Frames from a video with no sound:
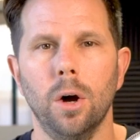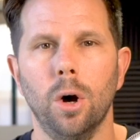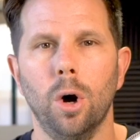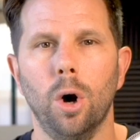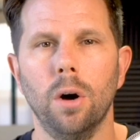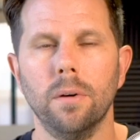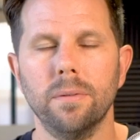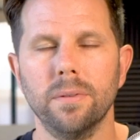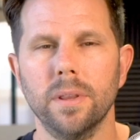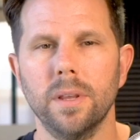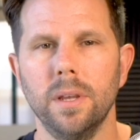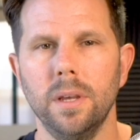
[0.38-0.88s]

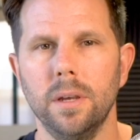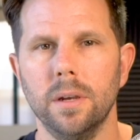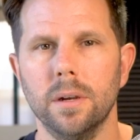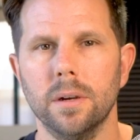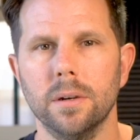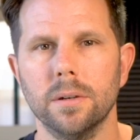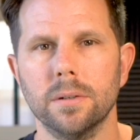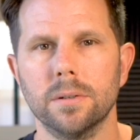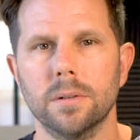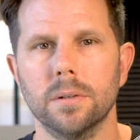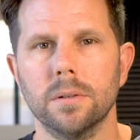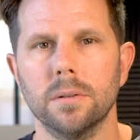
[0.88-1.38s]
over the
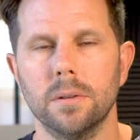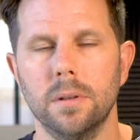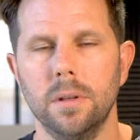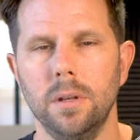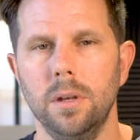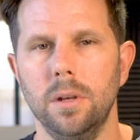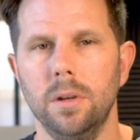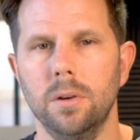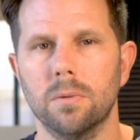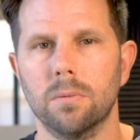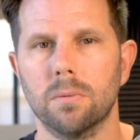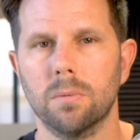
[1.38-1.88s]
years,
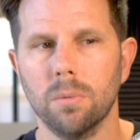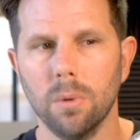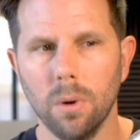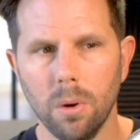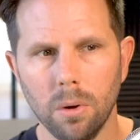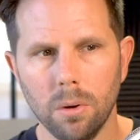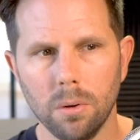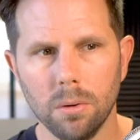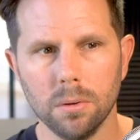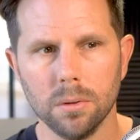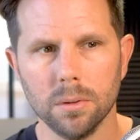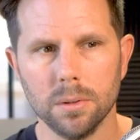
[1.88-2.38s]
the
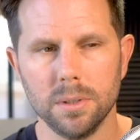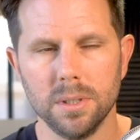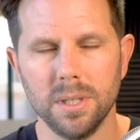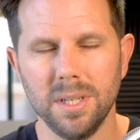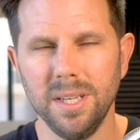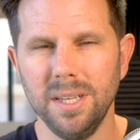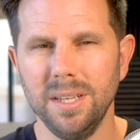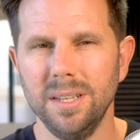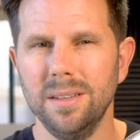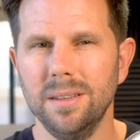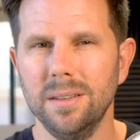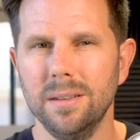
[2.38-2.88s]
roles
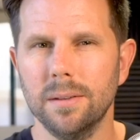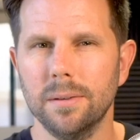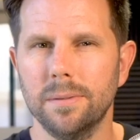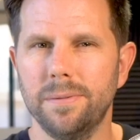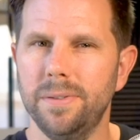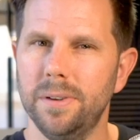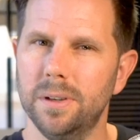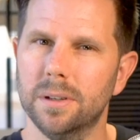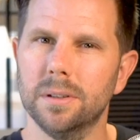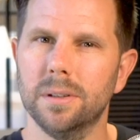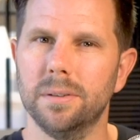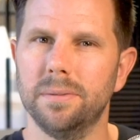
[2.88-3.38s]
in the
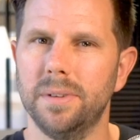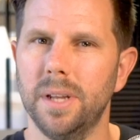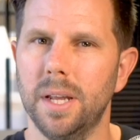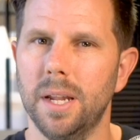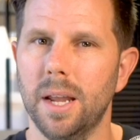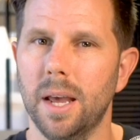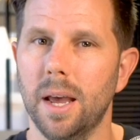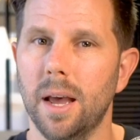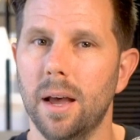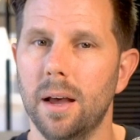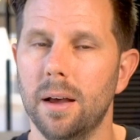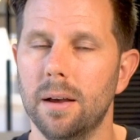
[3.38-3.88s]
field of
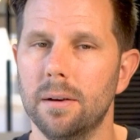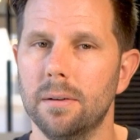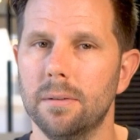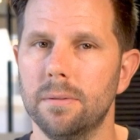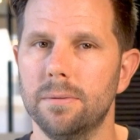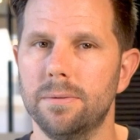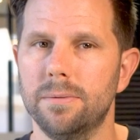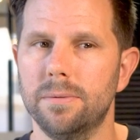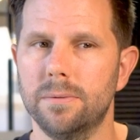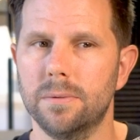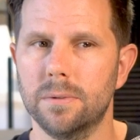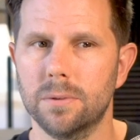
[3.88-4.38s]
data
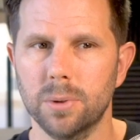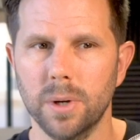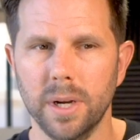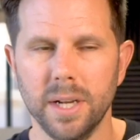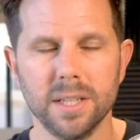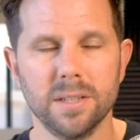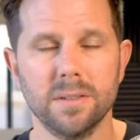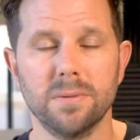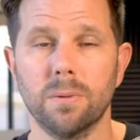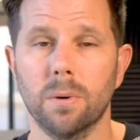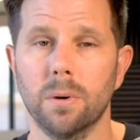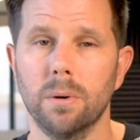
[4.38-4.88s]
have
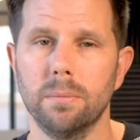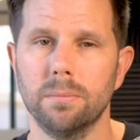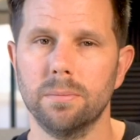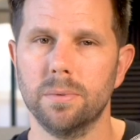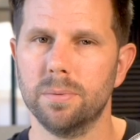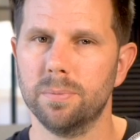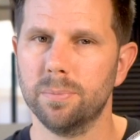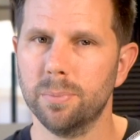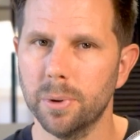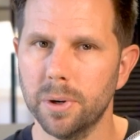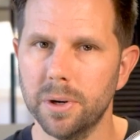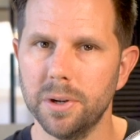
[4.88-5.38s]
transformed
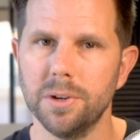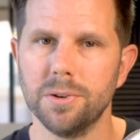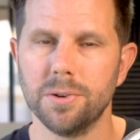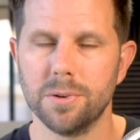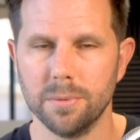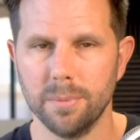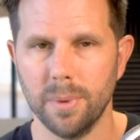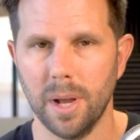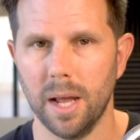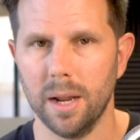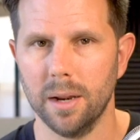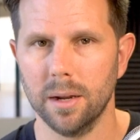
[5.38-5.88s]
pretty
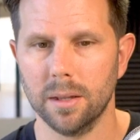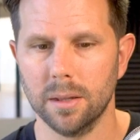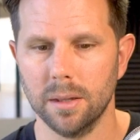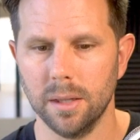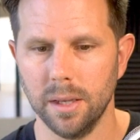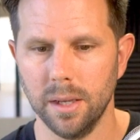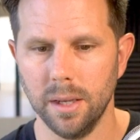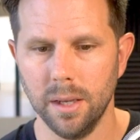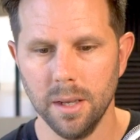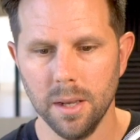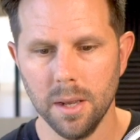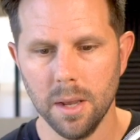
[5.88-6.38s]

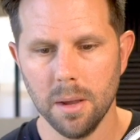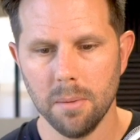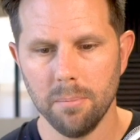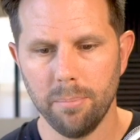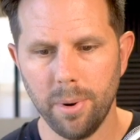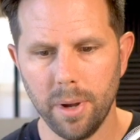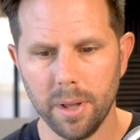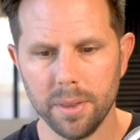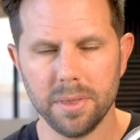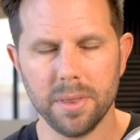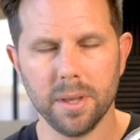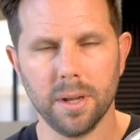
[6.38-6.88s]
dramatically,
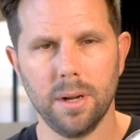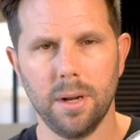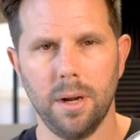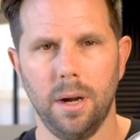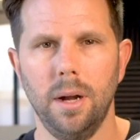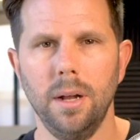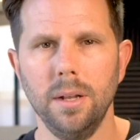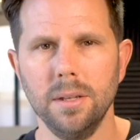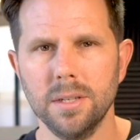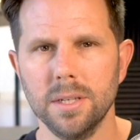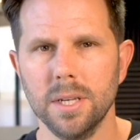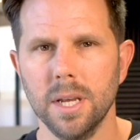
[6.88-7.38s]
but the
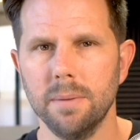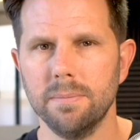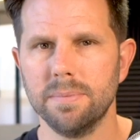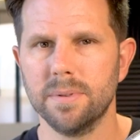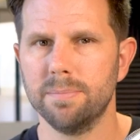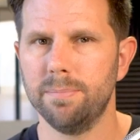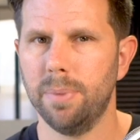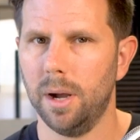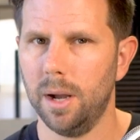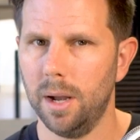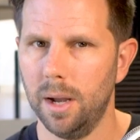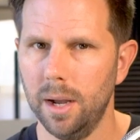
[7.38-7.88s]
concepts
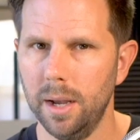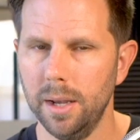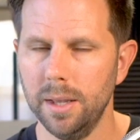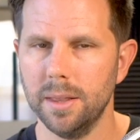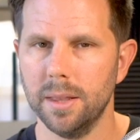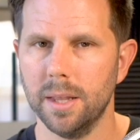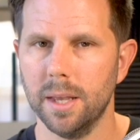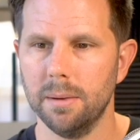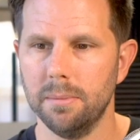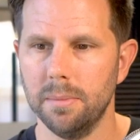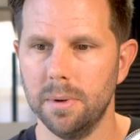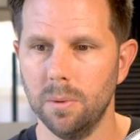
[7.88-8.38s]

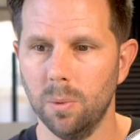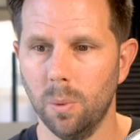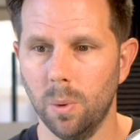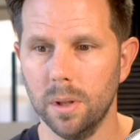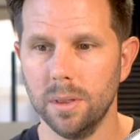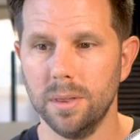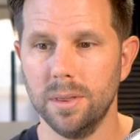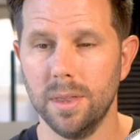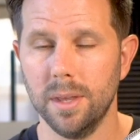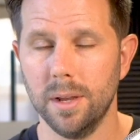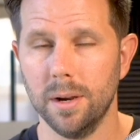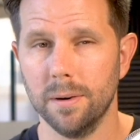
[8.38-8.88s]
behind them and
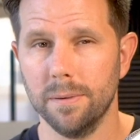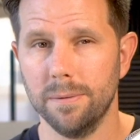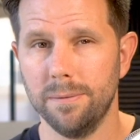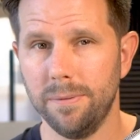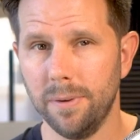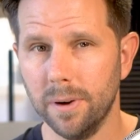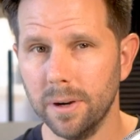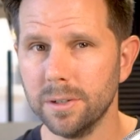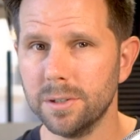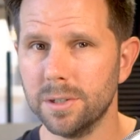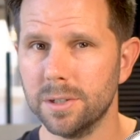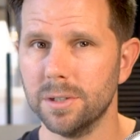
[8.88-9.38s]
what their
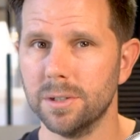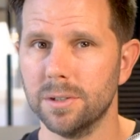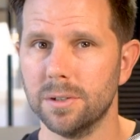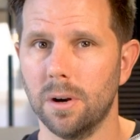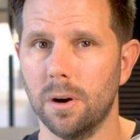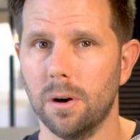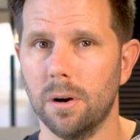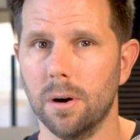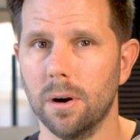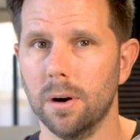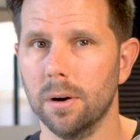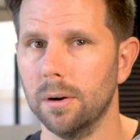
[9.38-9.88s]
functions
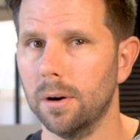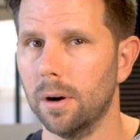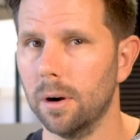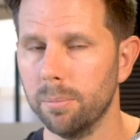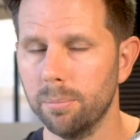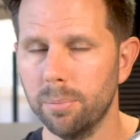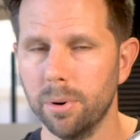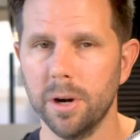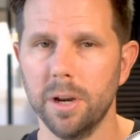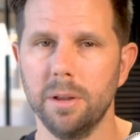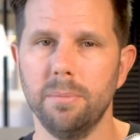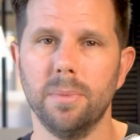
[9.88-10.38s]
are are
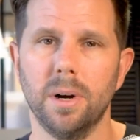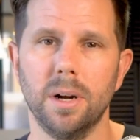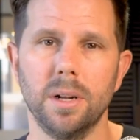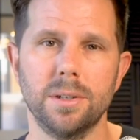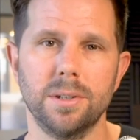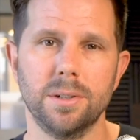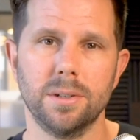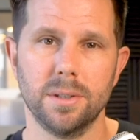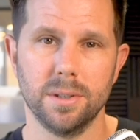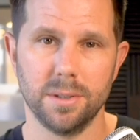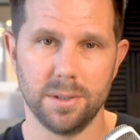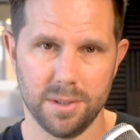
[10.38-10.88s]
pretty
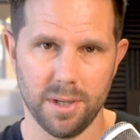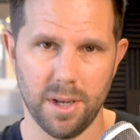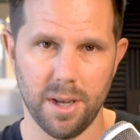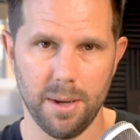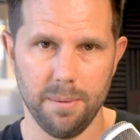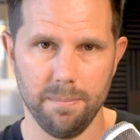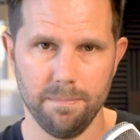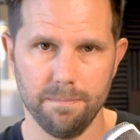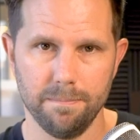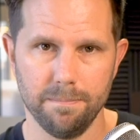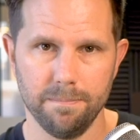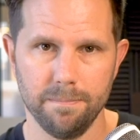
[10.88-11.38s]
much the
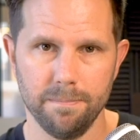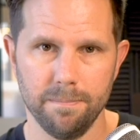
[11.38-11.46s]
same.